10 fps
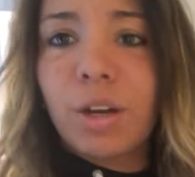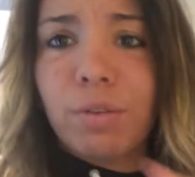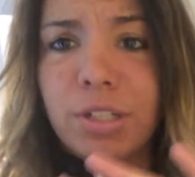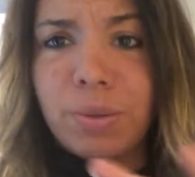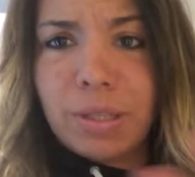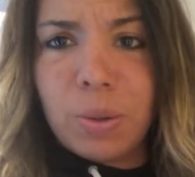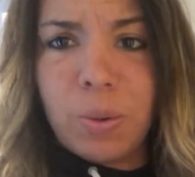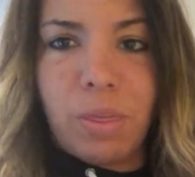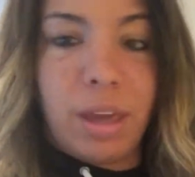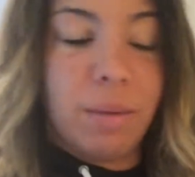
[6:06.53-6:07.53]
redoing the
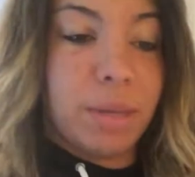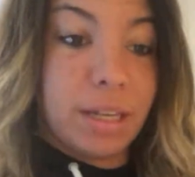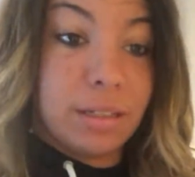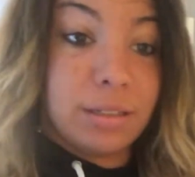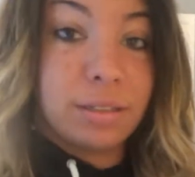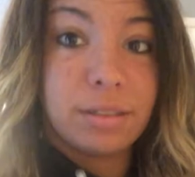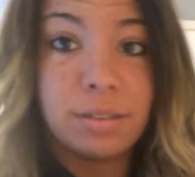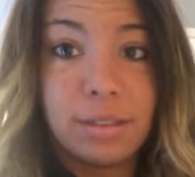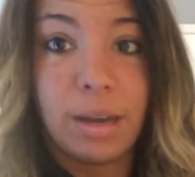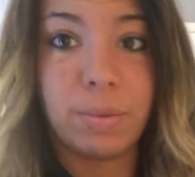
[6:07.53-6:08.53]
whole thing, because
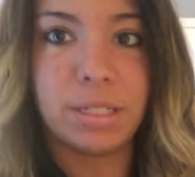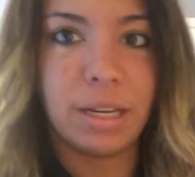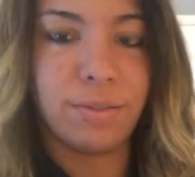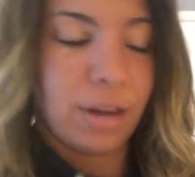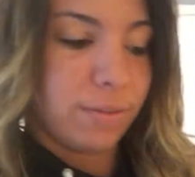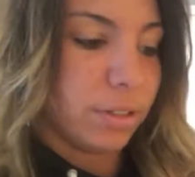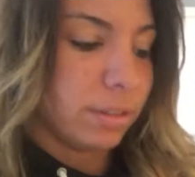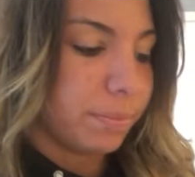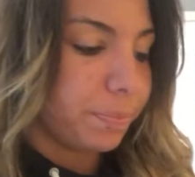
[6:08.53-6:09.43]
that would take forever.